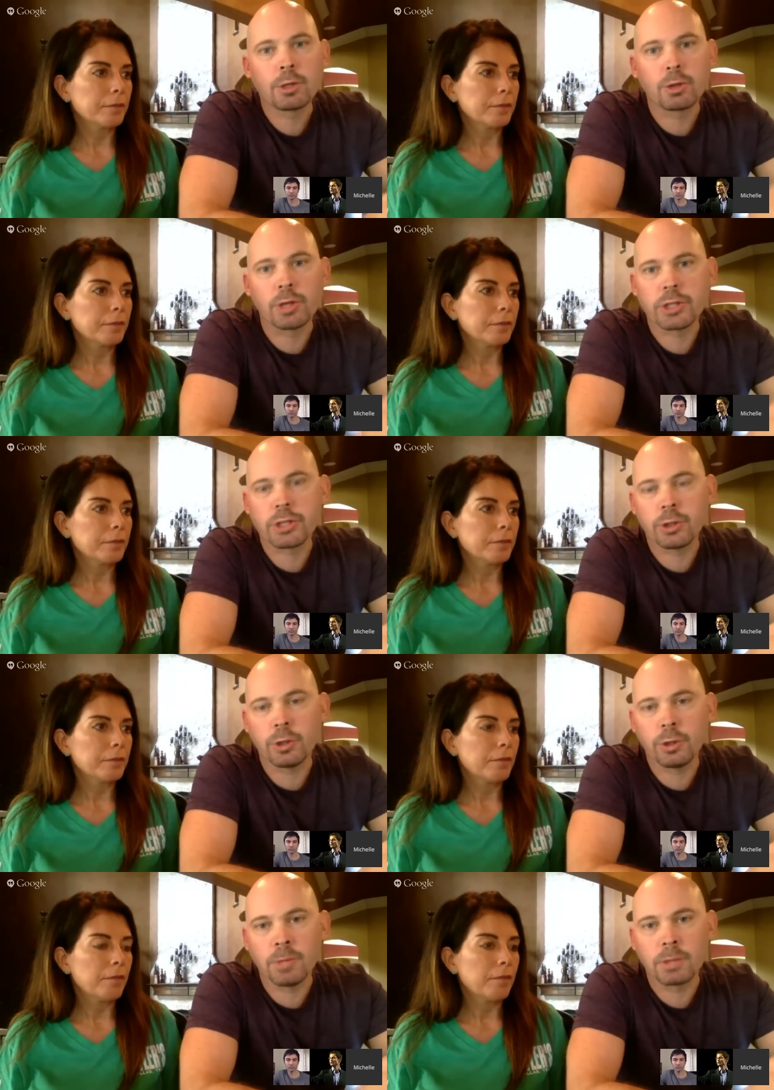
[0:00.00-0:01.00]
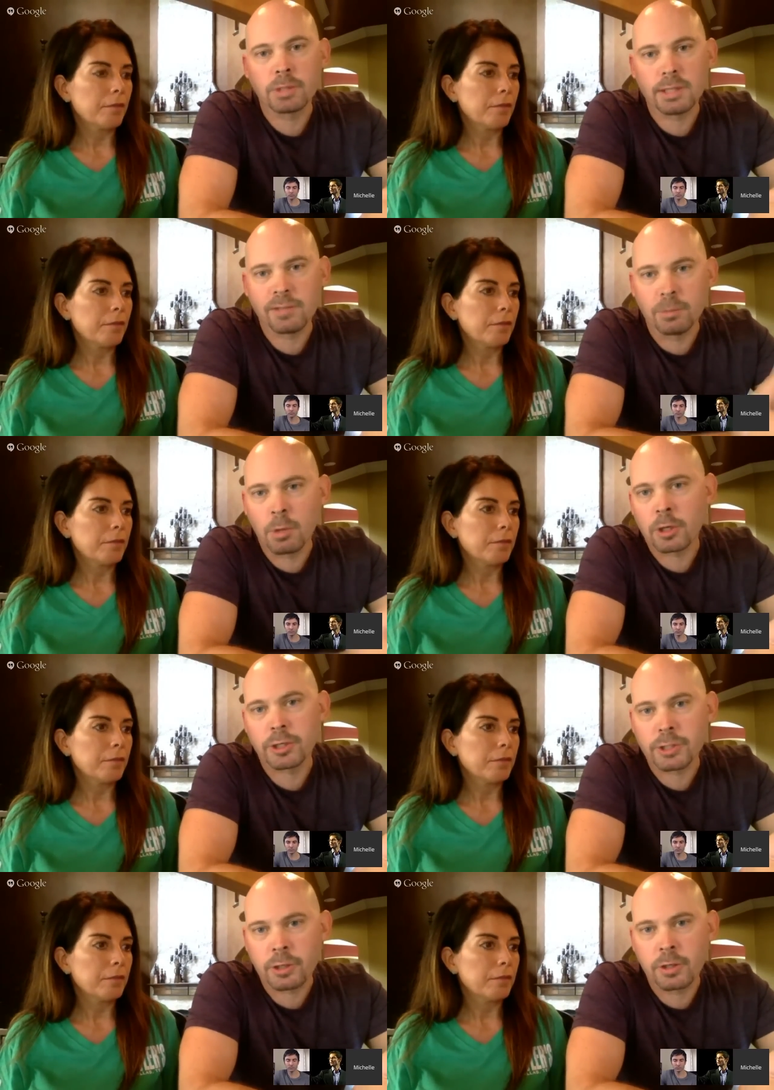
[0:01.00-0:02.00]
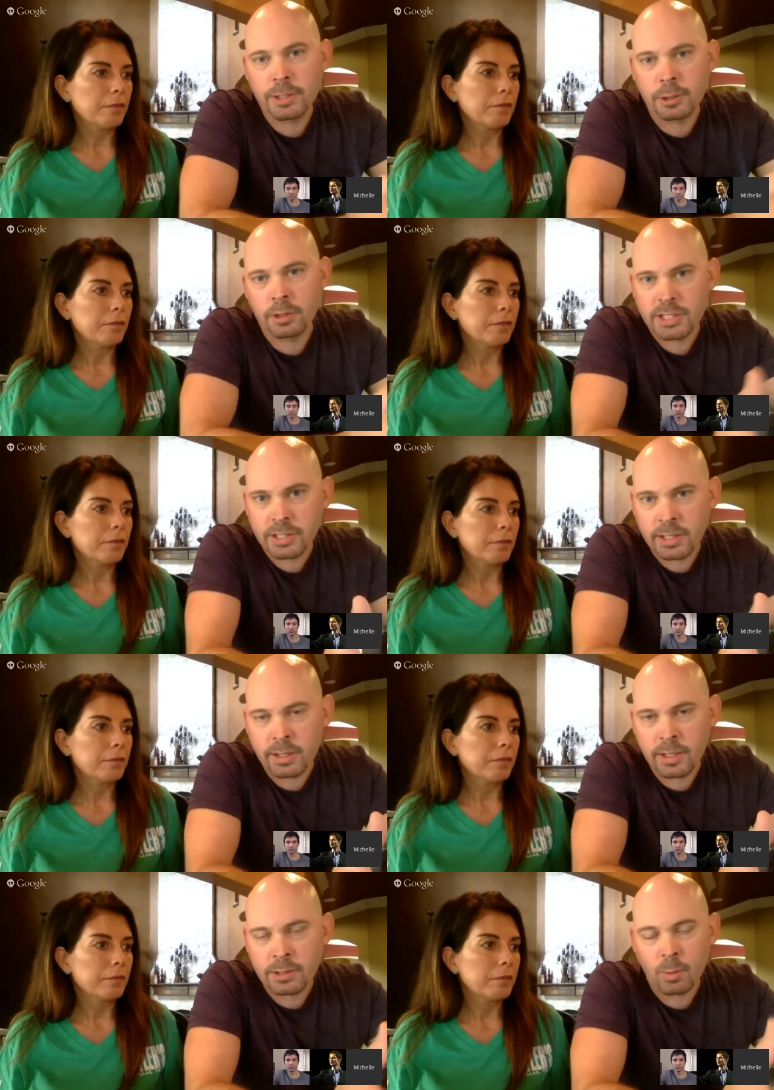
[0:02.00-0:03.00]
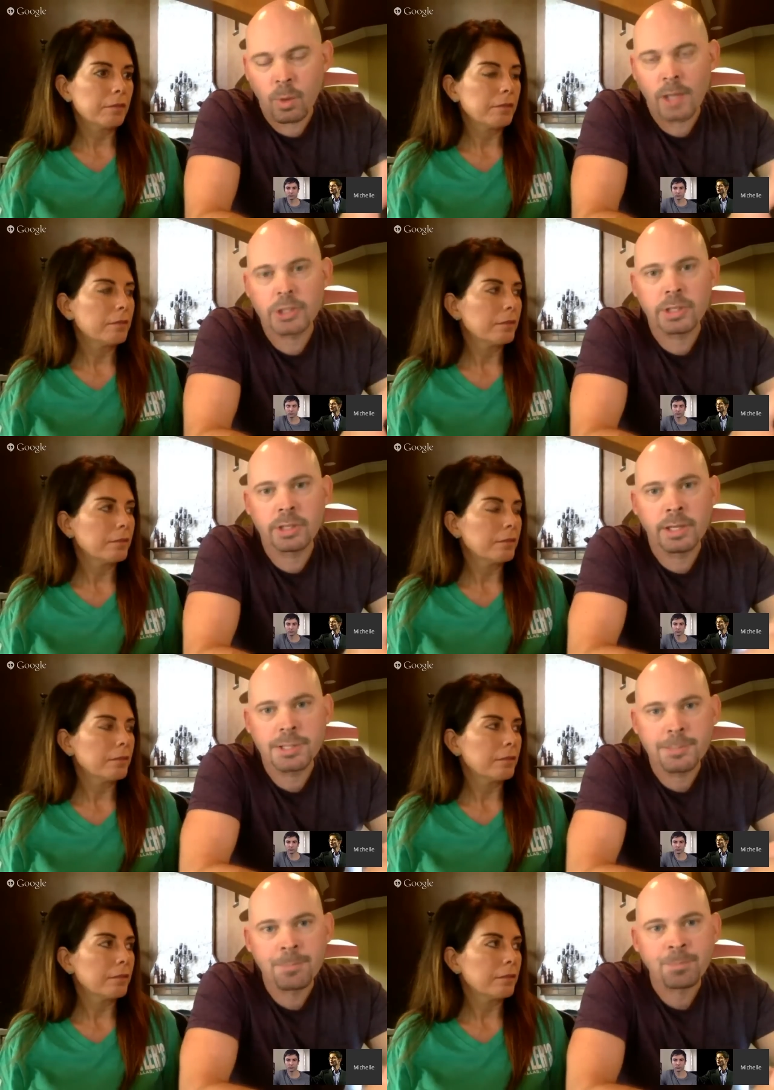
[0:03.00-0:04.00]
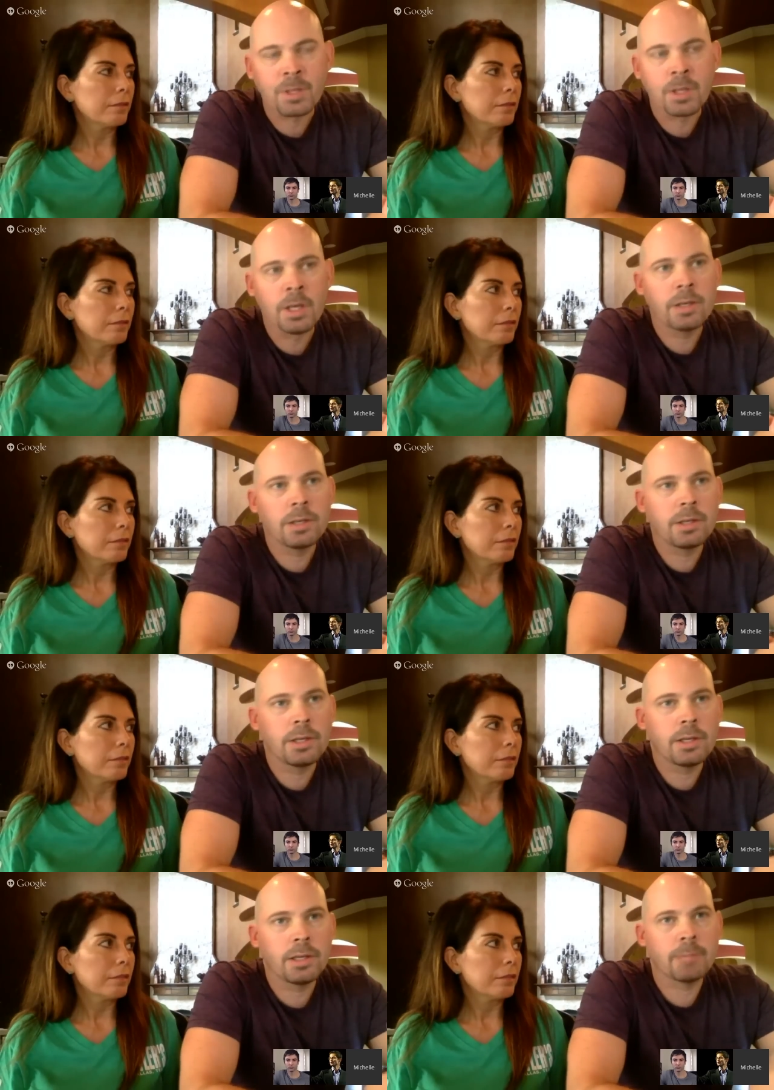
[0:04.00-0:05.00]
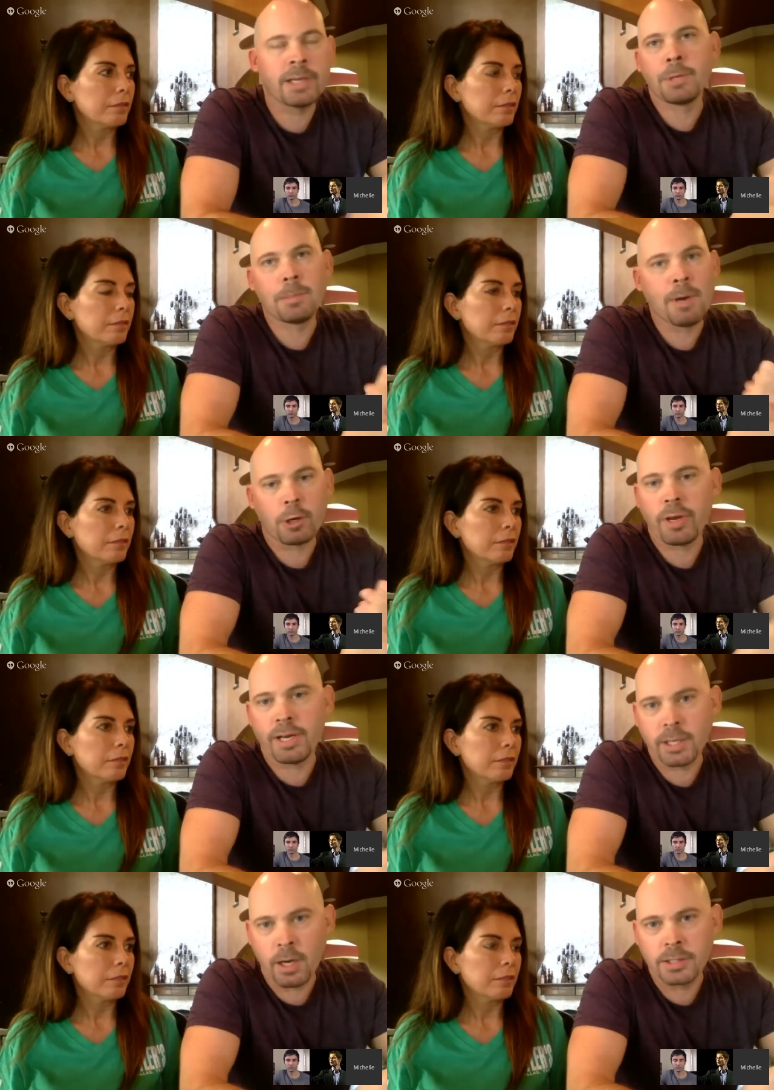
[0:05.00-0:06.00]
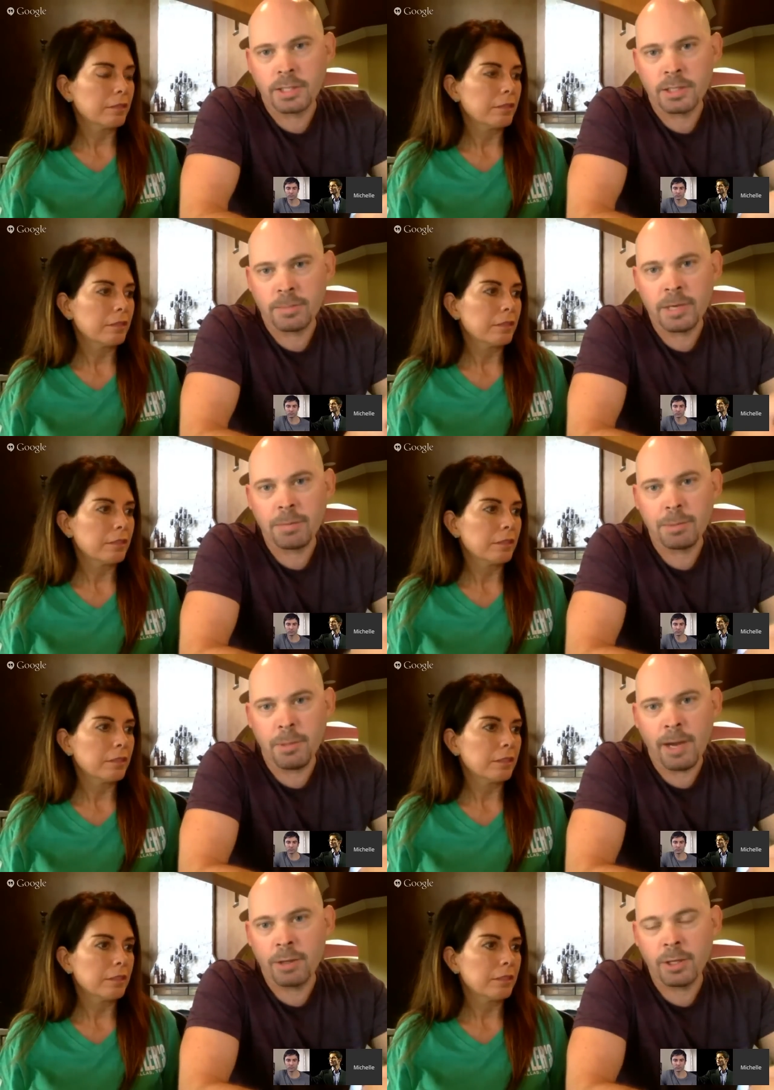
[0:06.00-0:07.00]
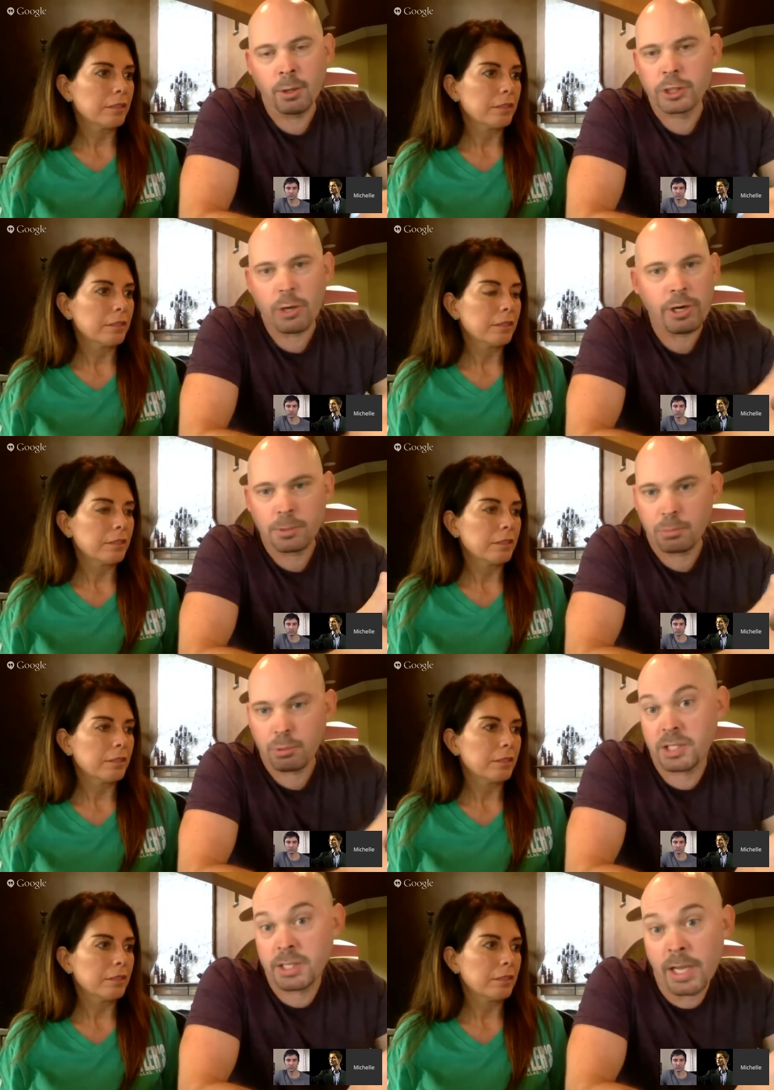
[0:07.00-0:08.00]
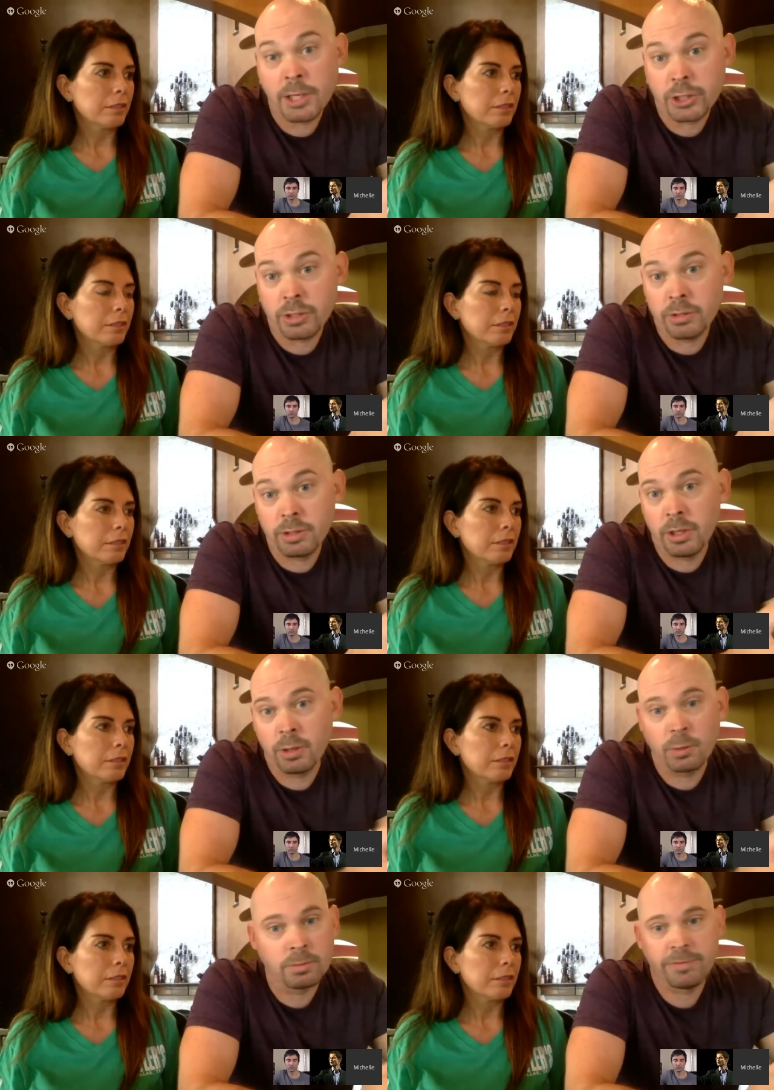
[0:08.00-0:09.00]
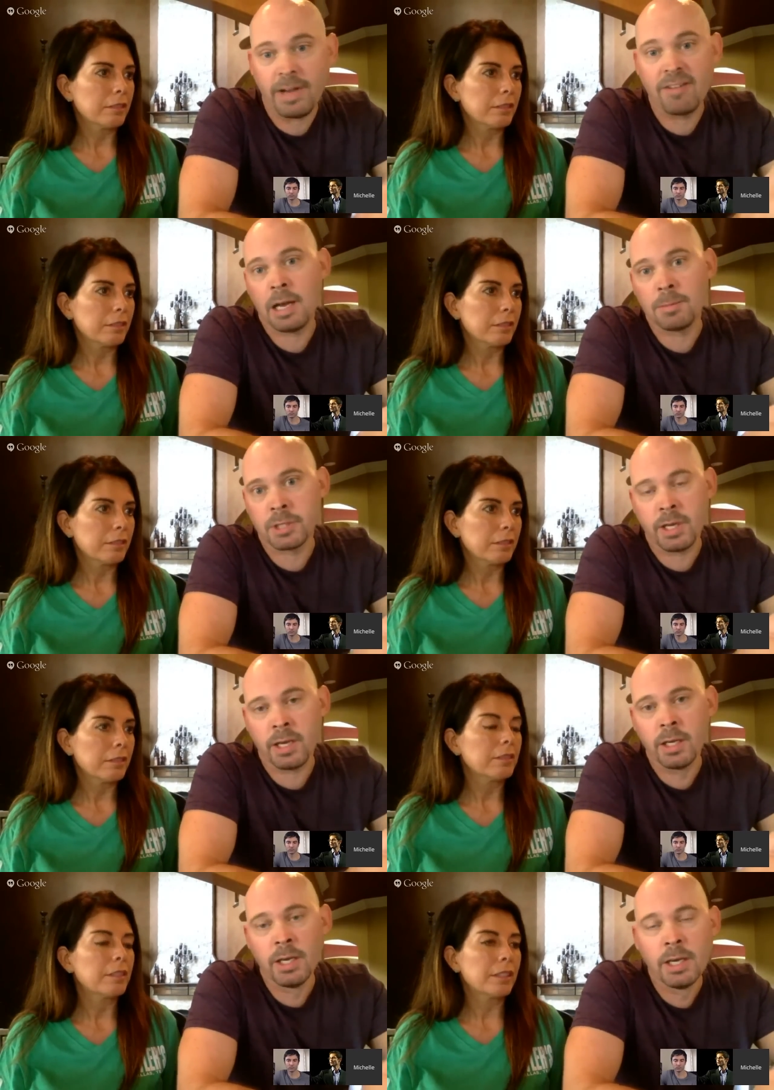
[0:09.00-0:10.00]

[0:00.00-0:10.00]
Speaker 1: traditional multi-level marketer and you're listening to this or watching this, it might not be about creating content. It might be about, you know, sharing your presentation, you know, 5 times a day.